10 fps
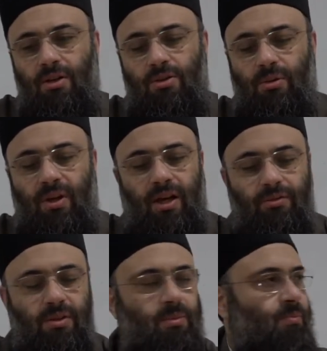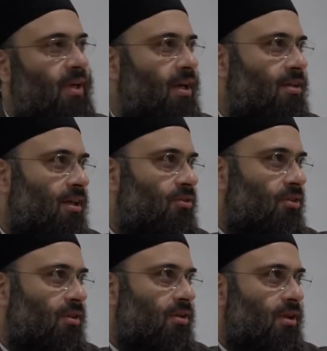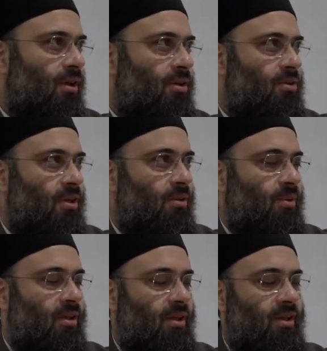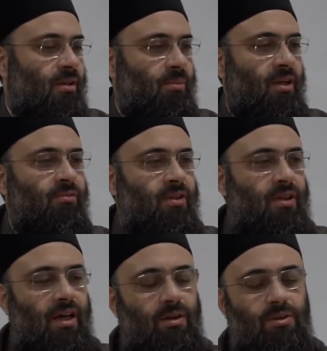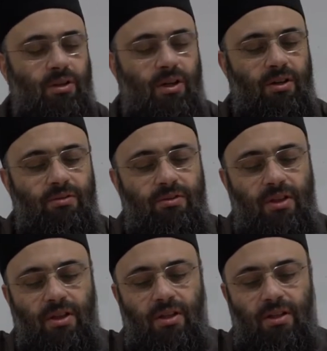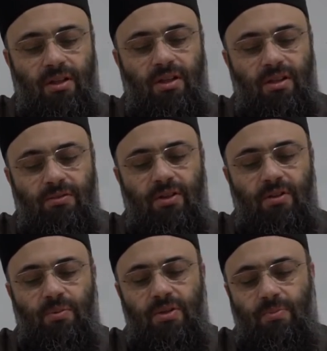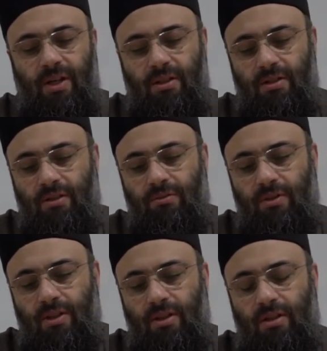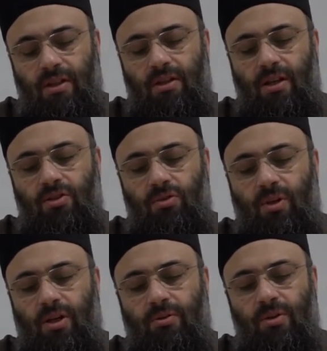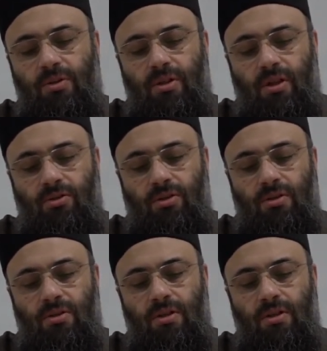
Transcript: So we have to pay attention so that we could get the benefit out of the different perspective that each one of those stations